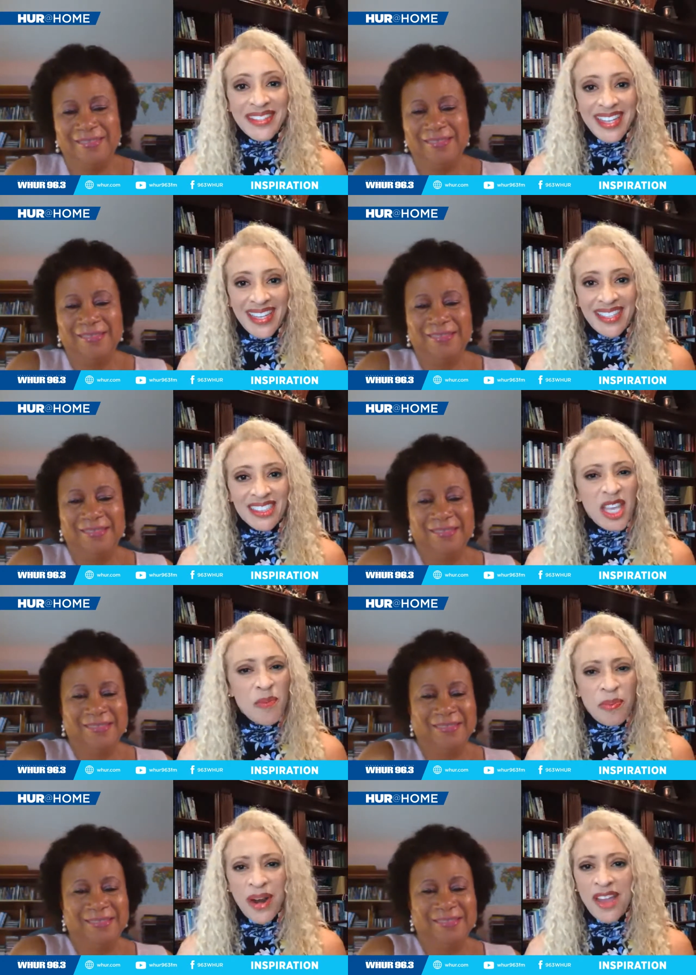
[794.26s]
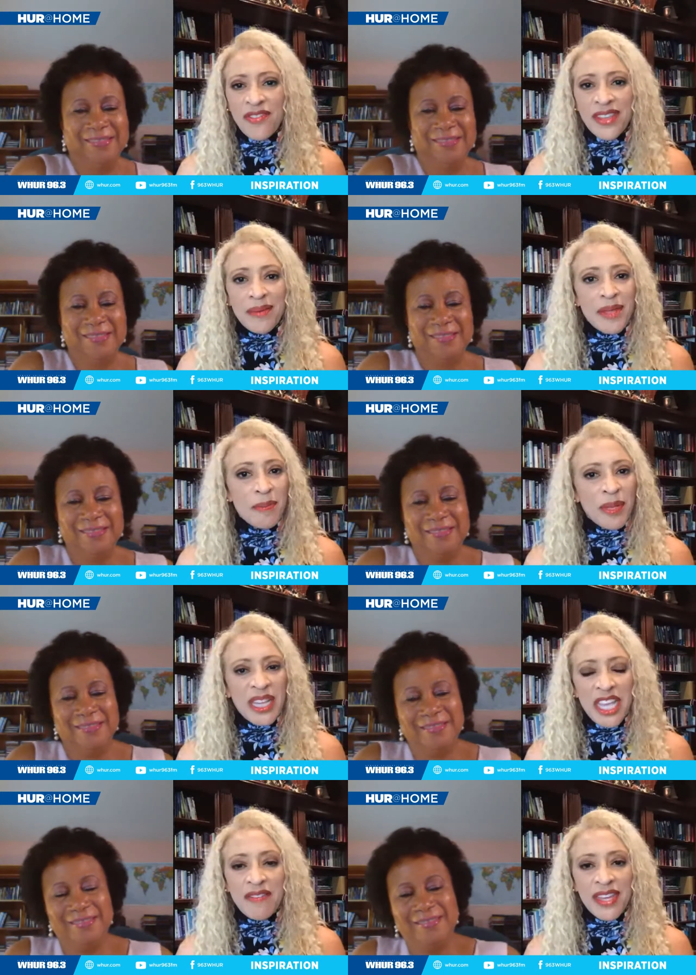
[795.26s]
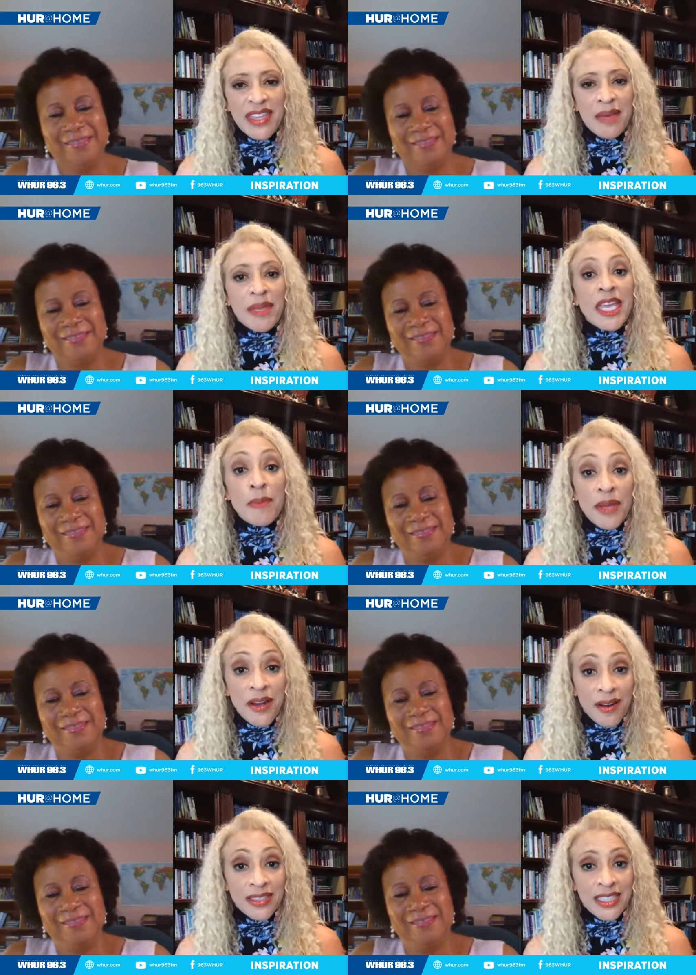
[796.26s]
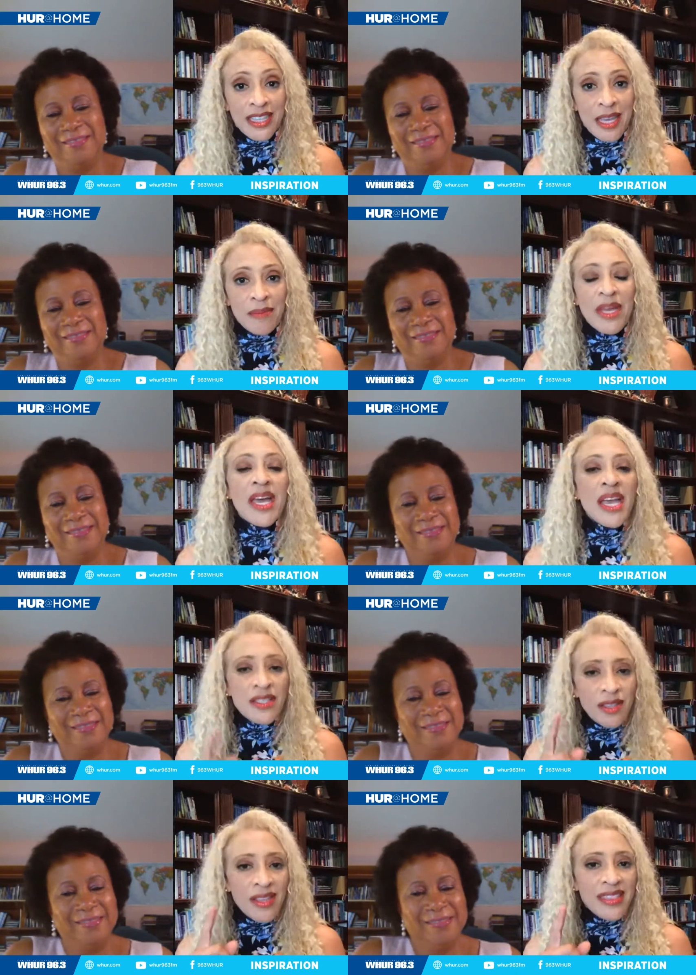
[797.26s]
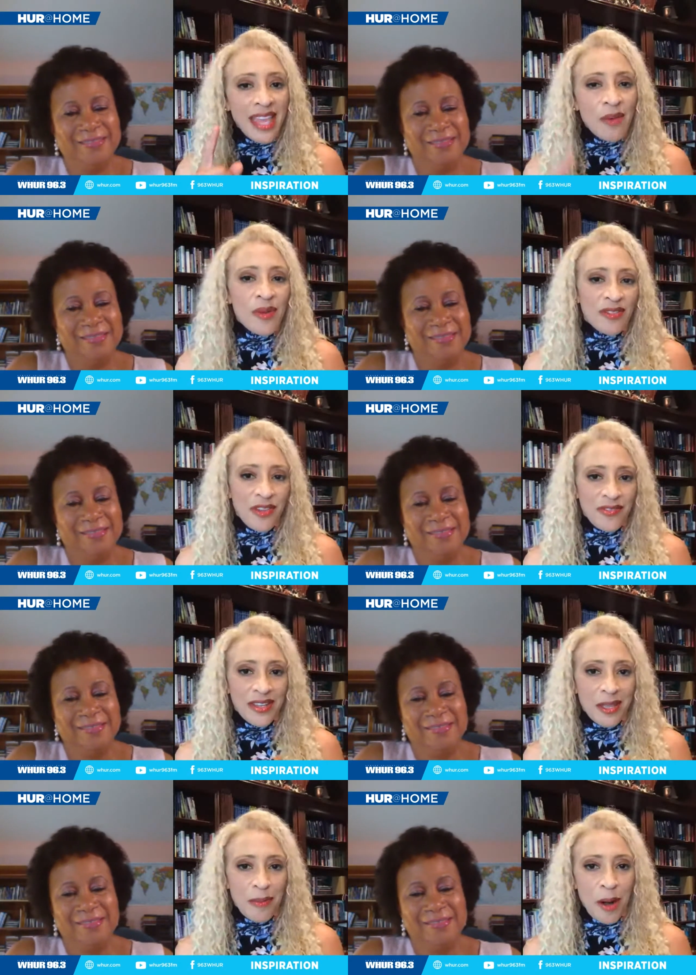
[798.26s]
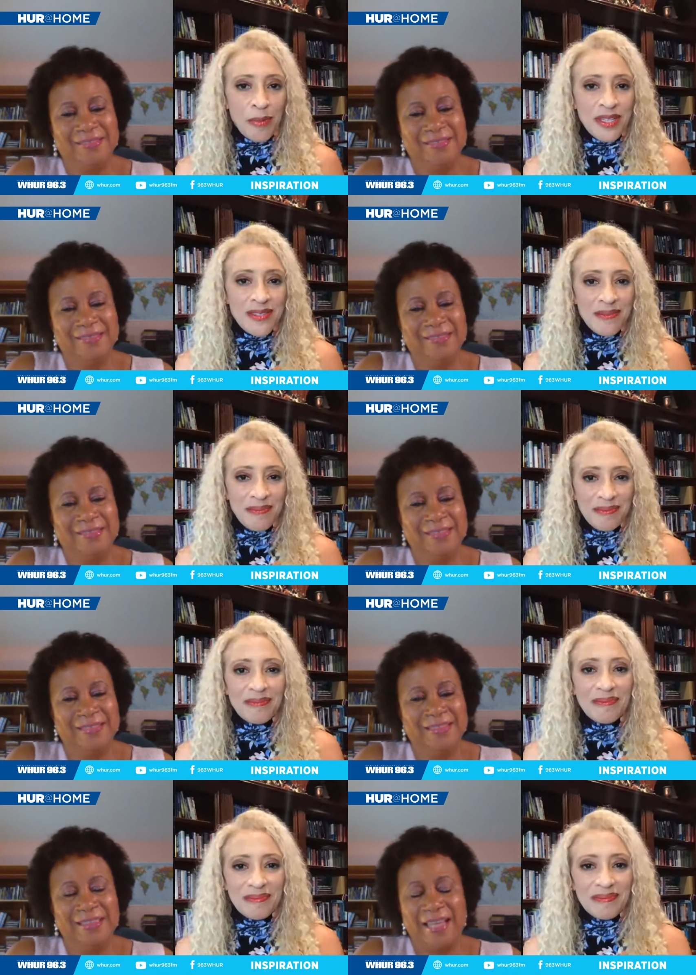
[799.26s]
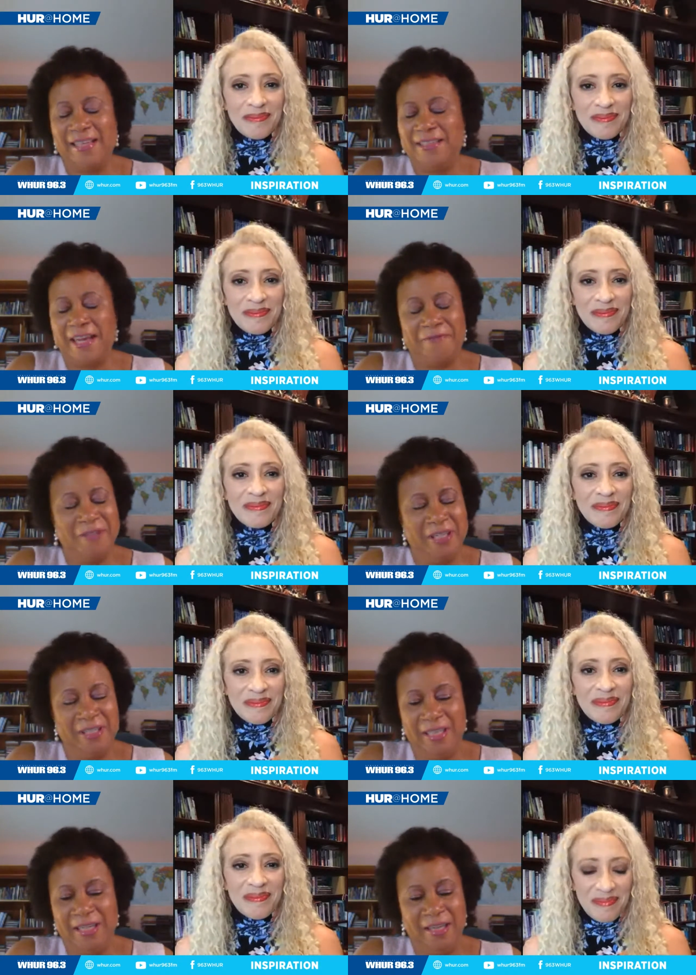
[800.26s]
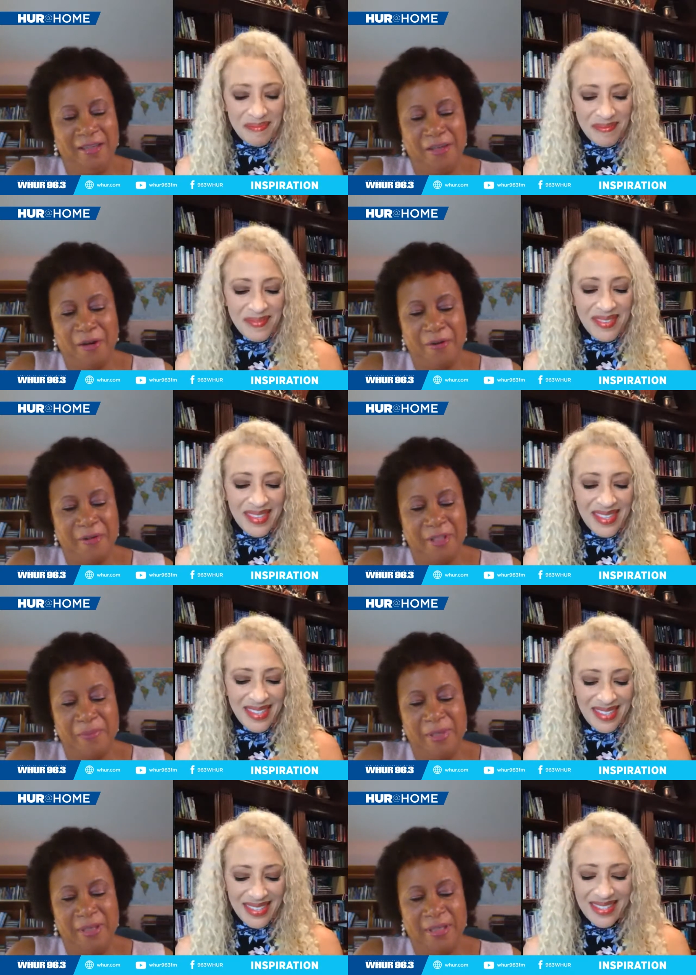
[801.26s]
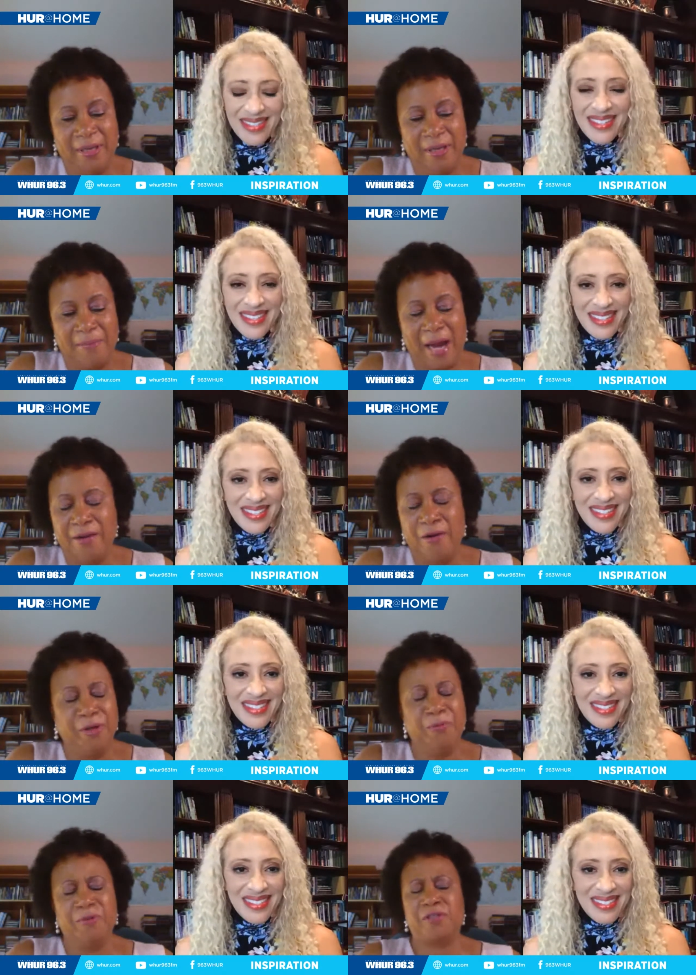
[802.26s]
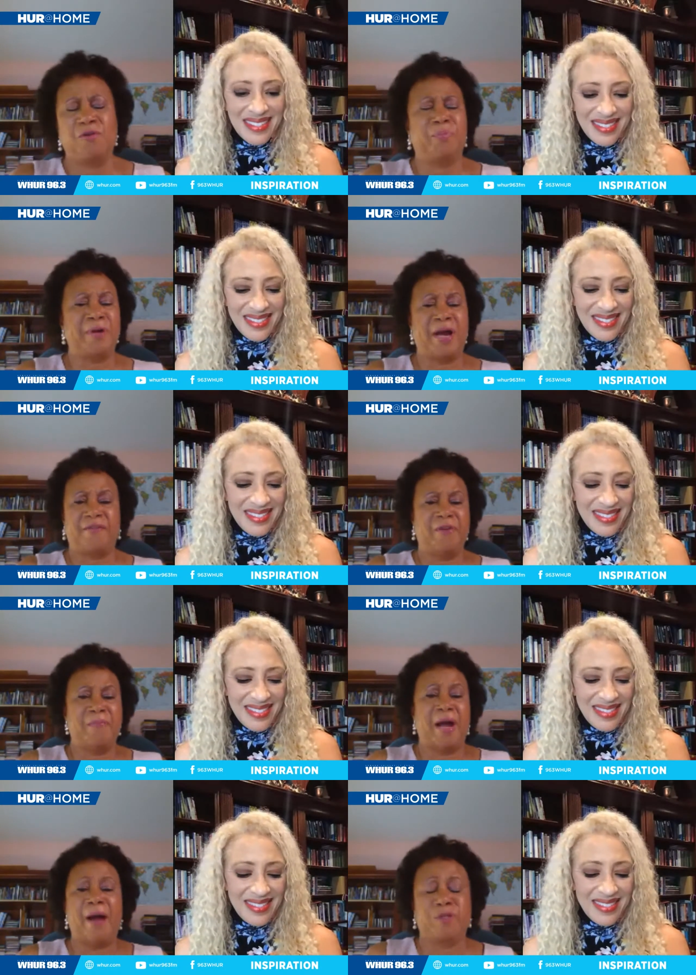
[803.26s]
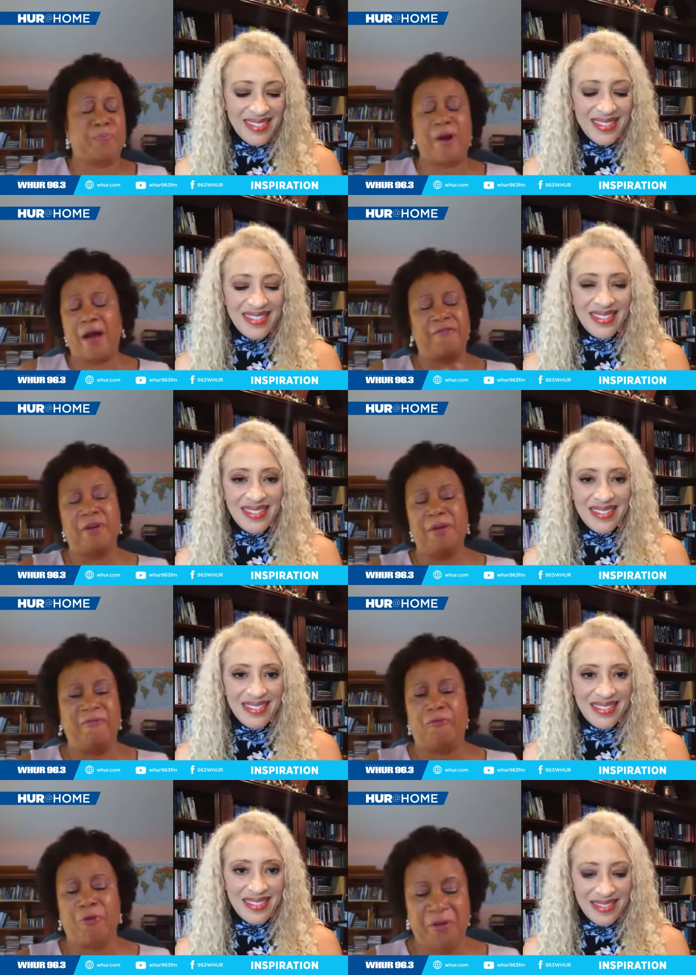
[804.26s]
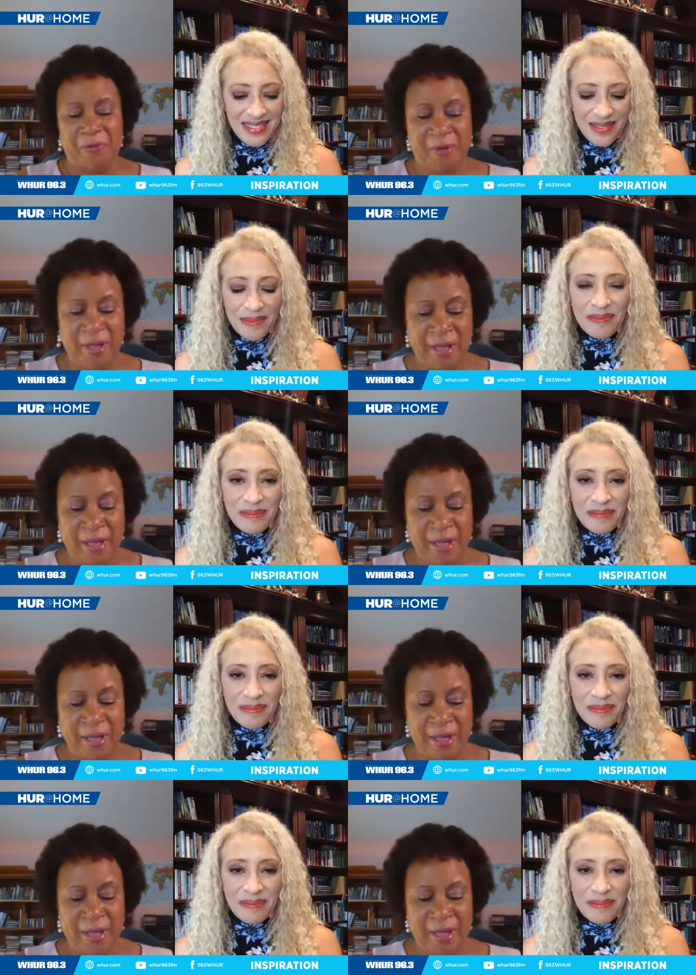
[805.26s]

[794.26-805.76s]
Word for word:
Speaker 1: kids. Keep praying for them, keep believing in them, and keep encouraging them so that they will fulfill their purpose
Speaker 2: they definitely need encouragement. Um, I know you were so proud of him. I was proud of him for you